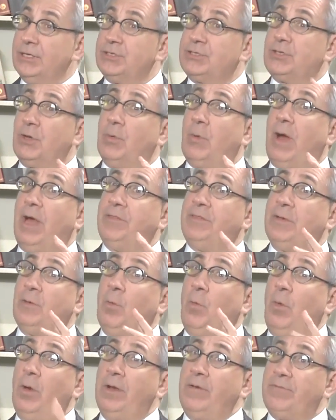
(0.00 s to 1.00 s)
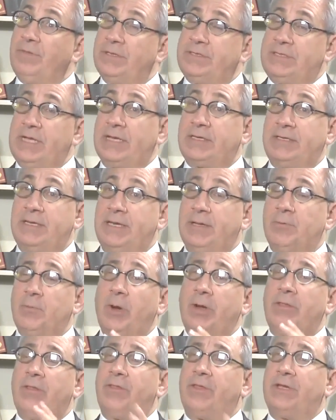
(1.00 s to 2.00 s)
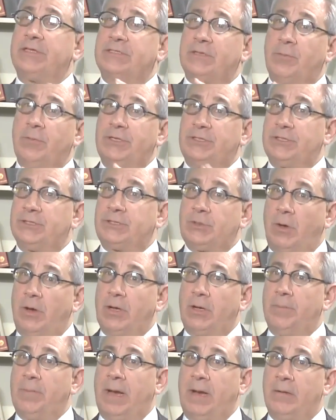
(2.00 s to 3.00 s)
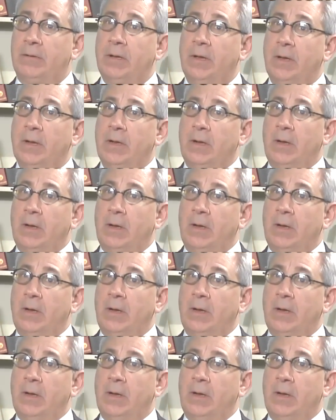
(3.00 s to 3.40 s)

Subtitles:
So I think one of the things that we should talk about